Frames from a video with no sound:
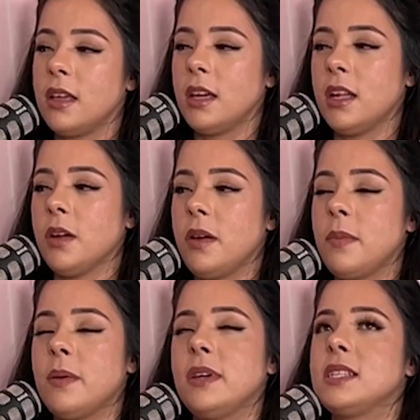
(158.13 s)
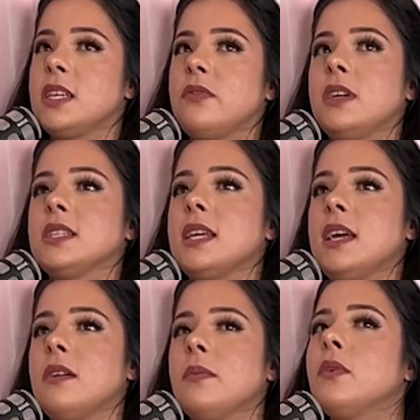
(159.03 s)
And maybe it's different because
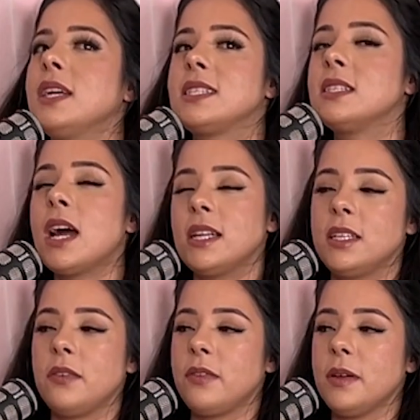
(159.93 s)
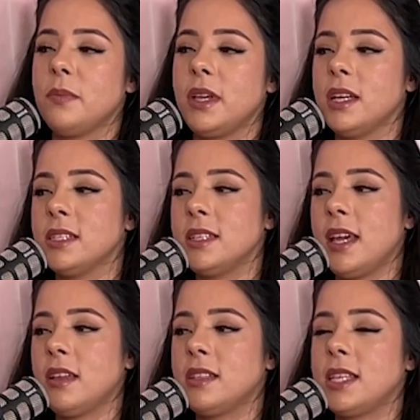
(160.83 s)
like, well, it's not different because
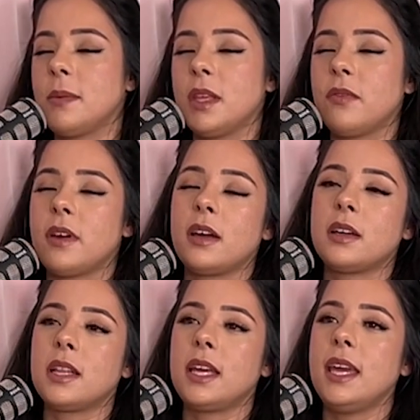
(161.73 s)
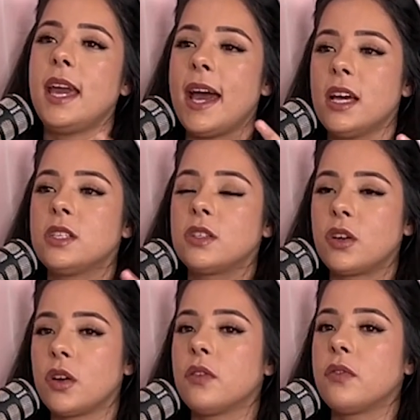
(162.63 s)
same thing for Eric. Like he has
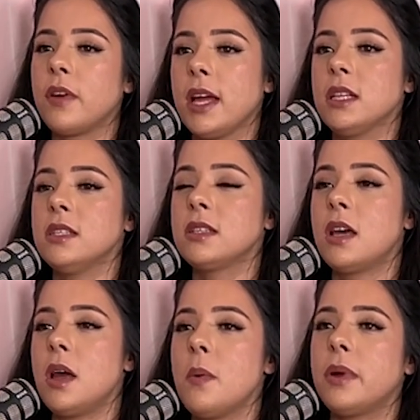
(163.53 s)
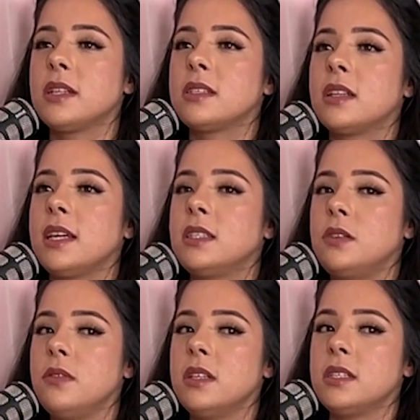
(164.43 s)
girlfriends, but it's not like
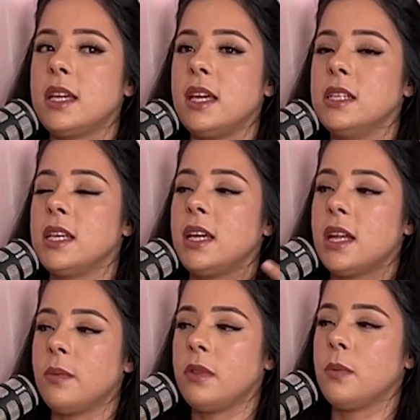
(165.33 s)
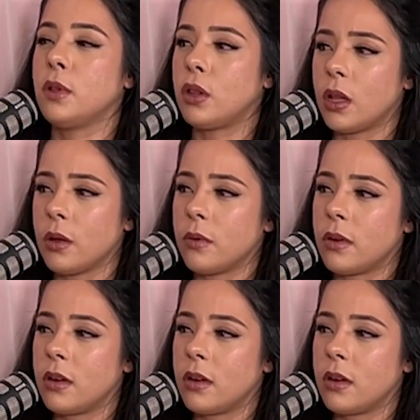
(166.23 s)
to this day he's hanging out with them alone.